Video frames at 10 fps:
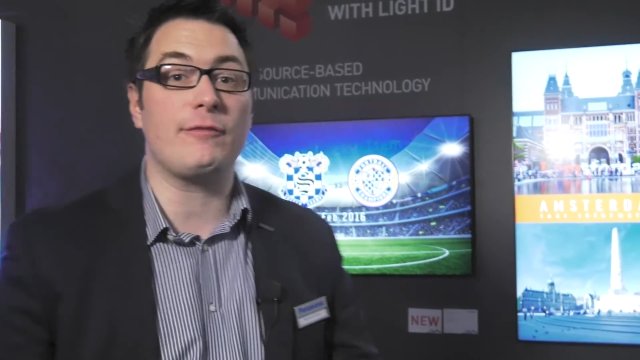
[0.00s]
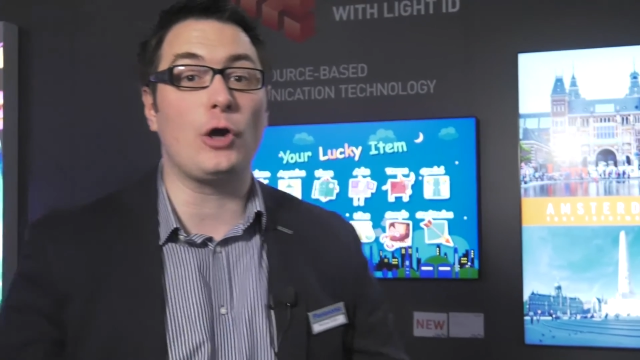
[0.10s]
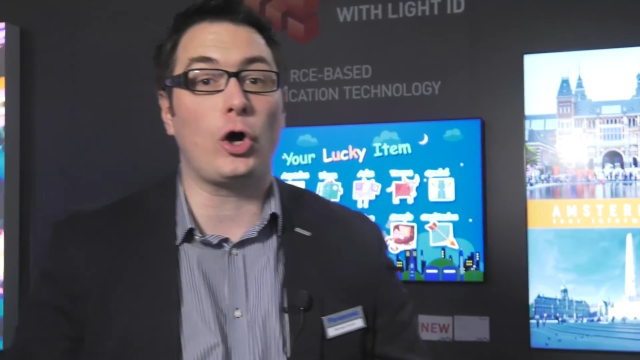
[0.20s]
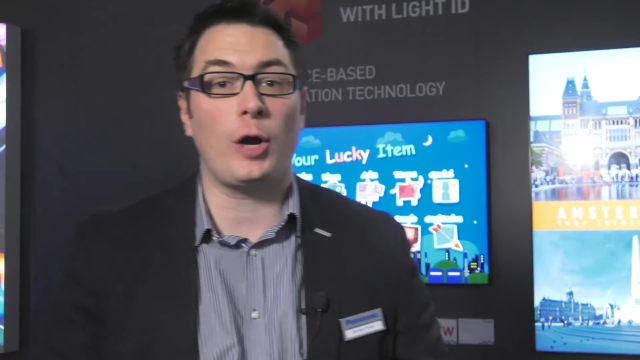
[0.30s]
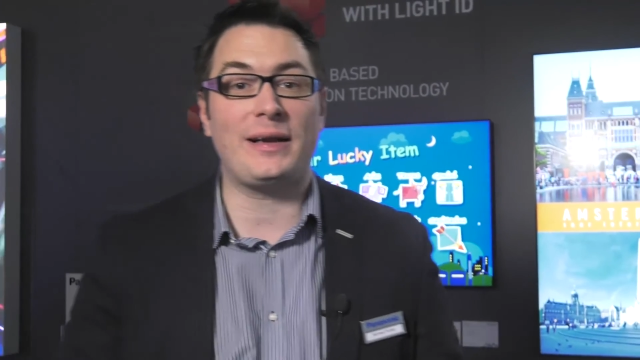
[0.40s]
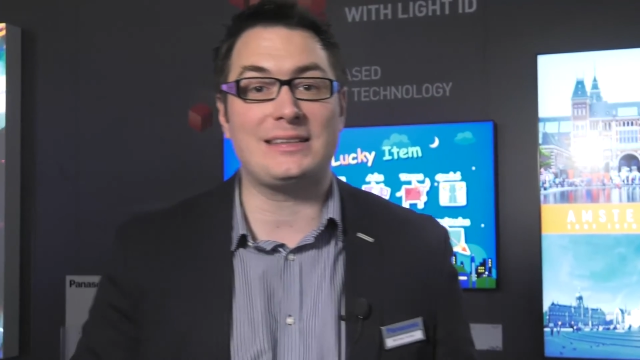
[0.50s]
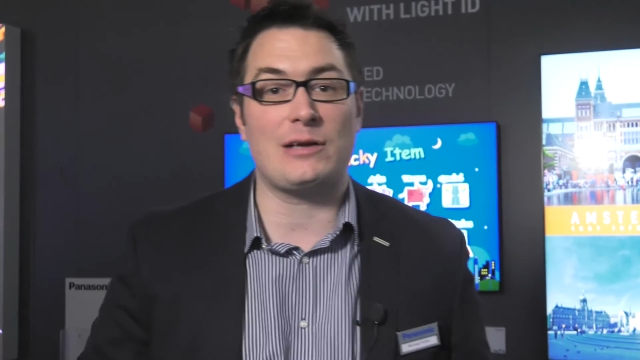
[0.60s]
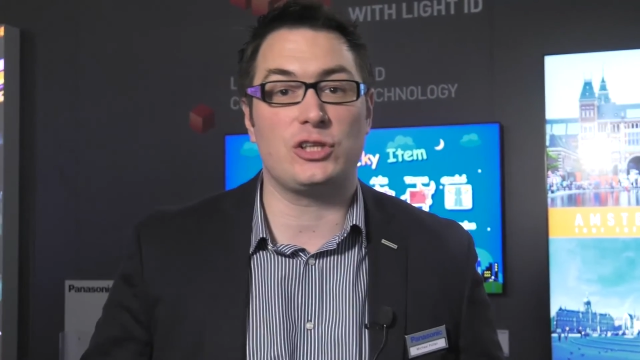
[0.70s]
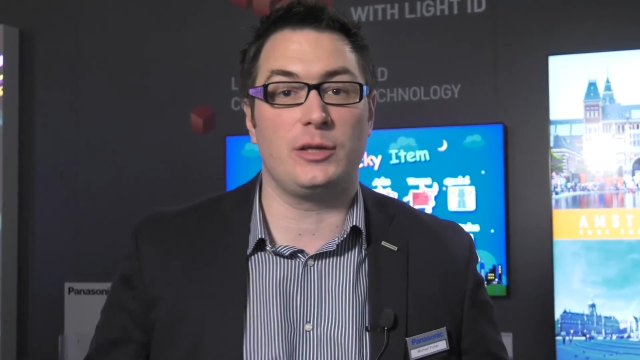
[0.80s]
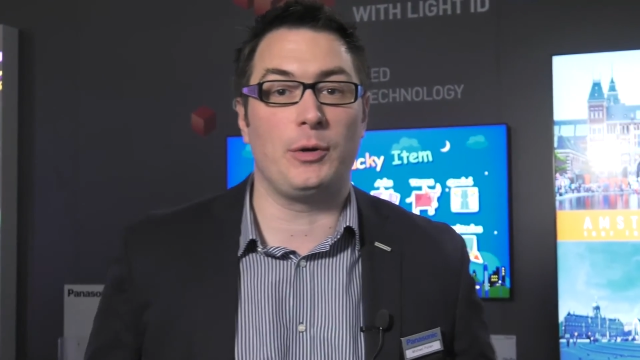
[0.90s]
if you're coming
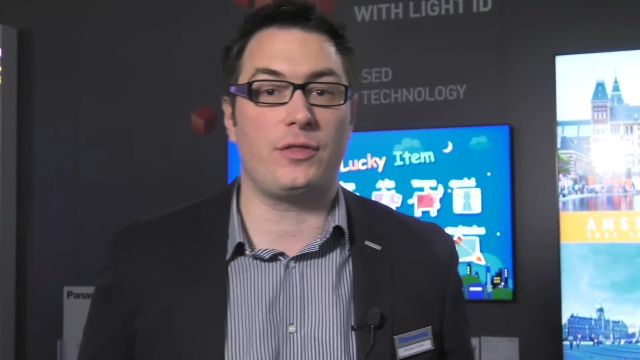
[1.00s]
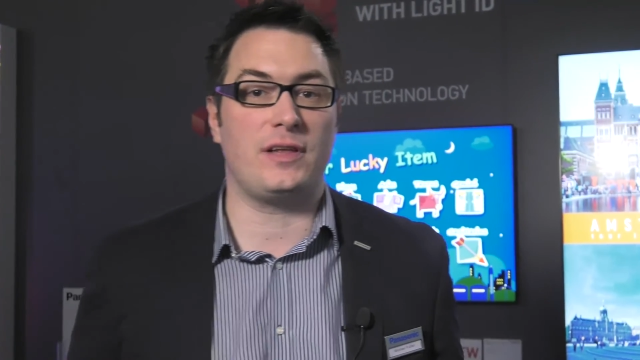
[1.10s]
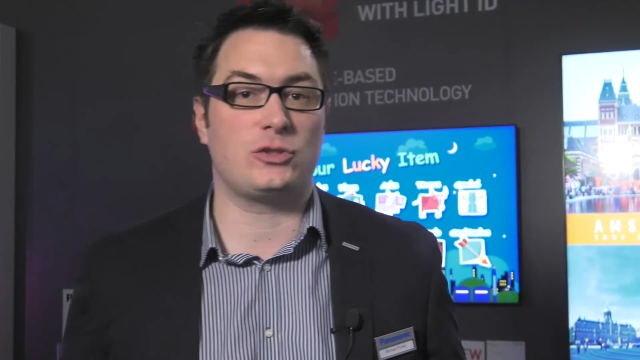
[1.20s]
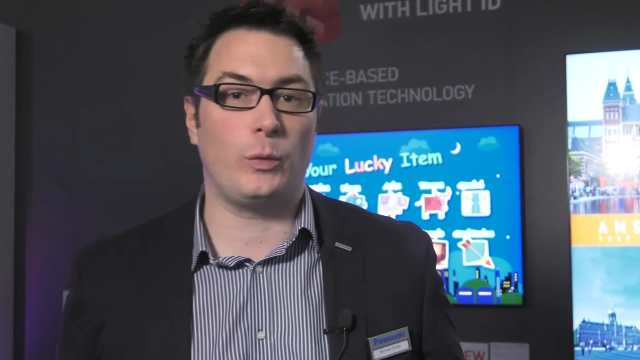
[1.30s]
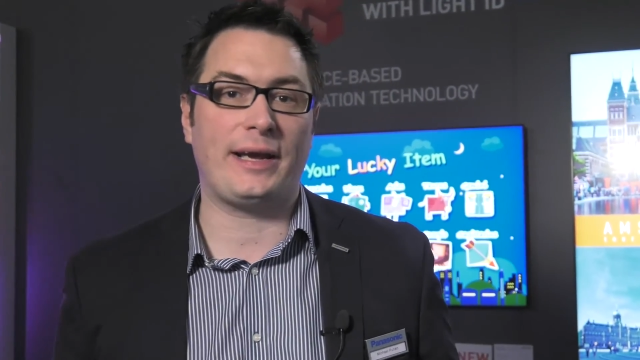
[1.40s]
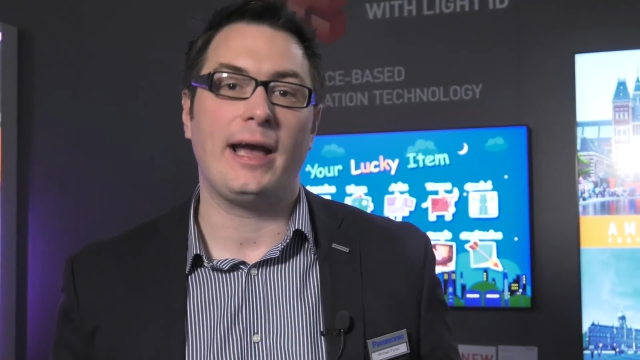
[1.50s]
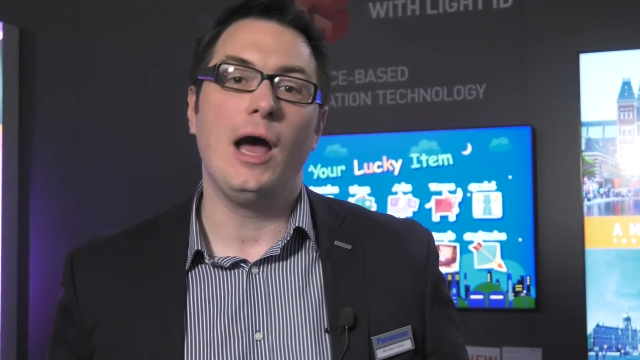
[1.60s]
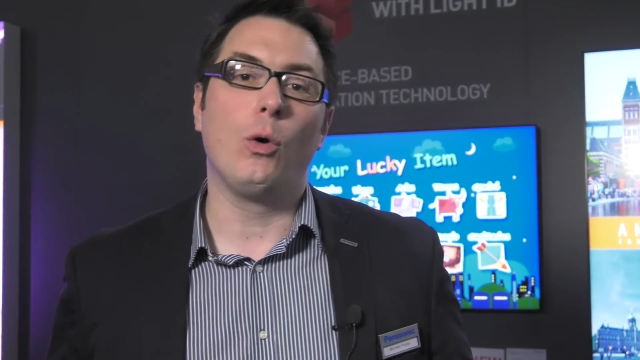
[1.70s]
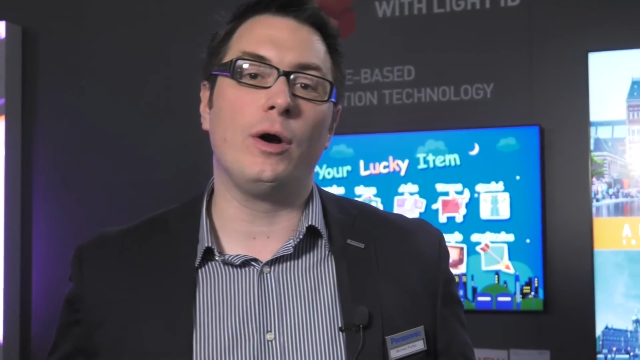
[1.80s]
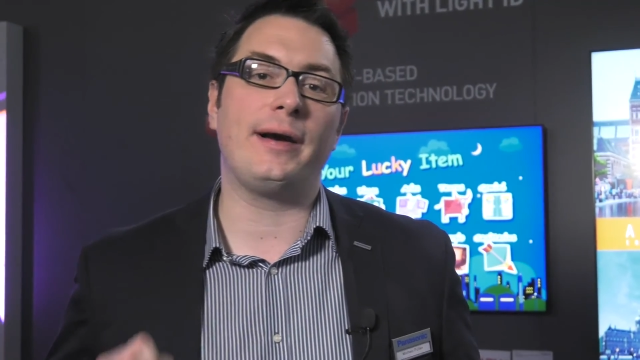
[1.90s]
down to the booth this week,
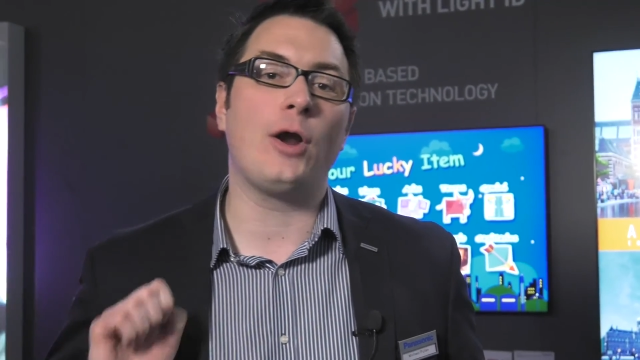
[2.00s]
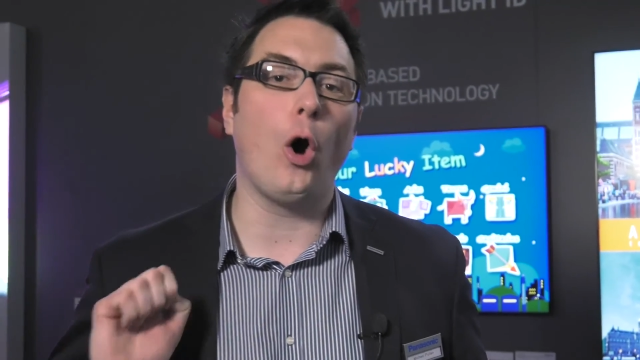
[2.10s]
we're in